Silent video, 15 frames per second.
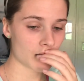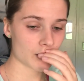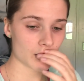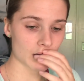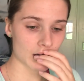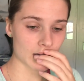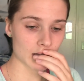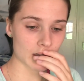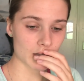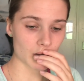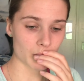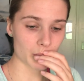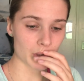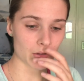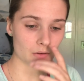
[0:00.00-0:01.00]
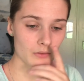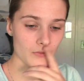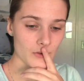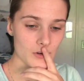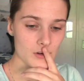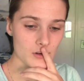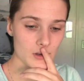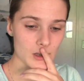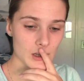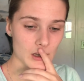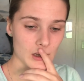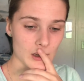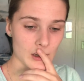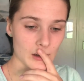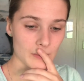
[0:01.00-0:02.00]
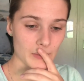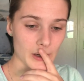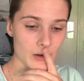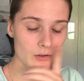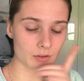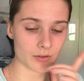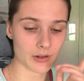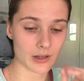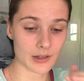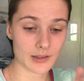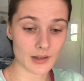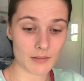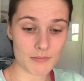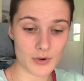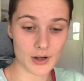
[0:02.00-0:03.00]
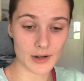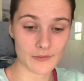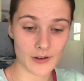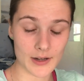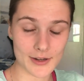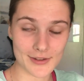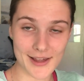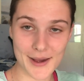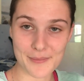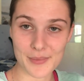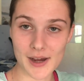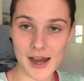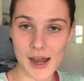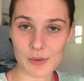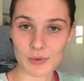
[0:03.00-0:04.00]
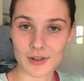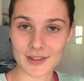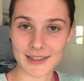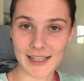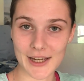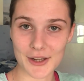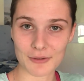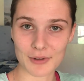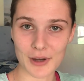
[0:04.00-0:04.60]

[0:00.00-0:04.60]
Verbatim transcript: just because it's so beautiful. Um, I also get a sunburn if I do that, but I will let you